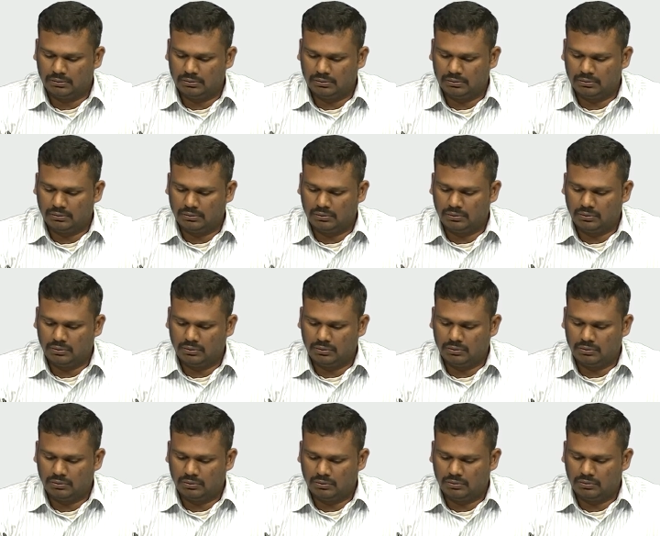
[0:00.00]

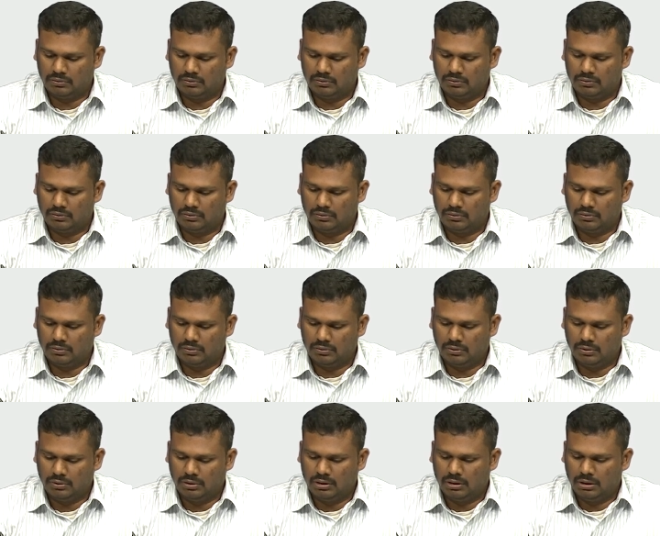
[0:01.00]
Nothing is said.